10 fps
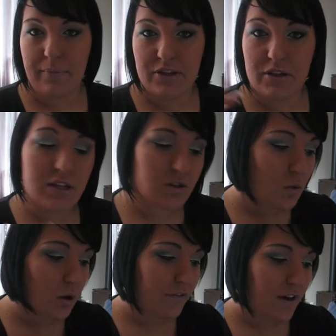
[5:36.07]
so that's
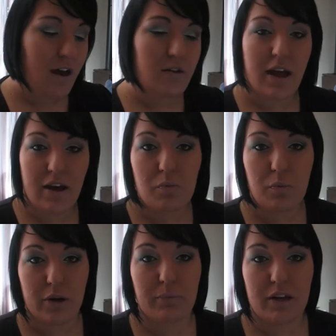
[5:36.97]
all of our nail
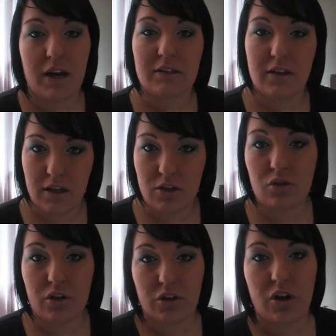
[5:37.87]
prep, okay, so then
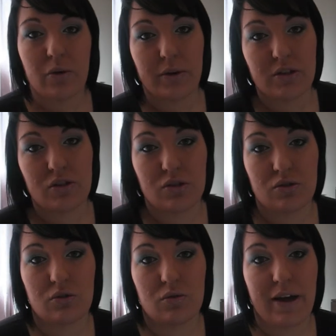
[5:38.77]
you're going to go
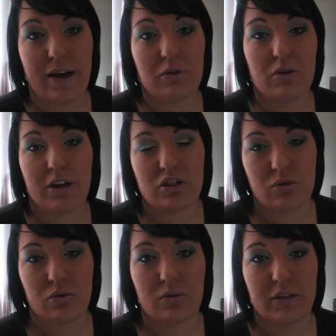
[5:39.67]
into your
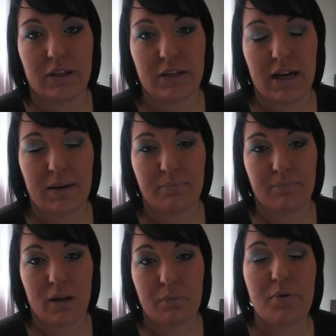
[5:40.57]
actual
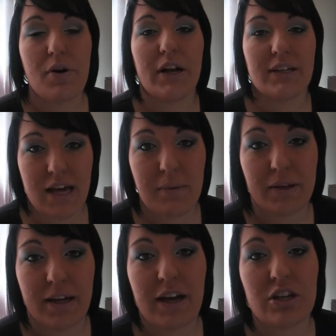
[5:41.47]
product
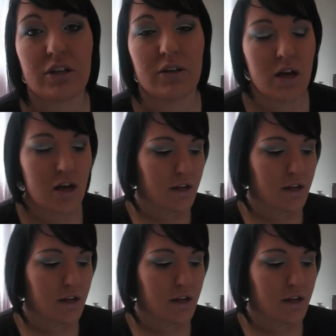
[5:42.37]
application.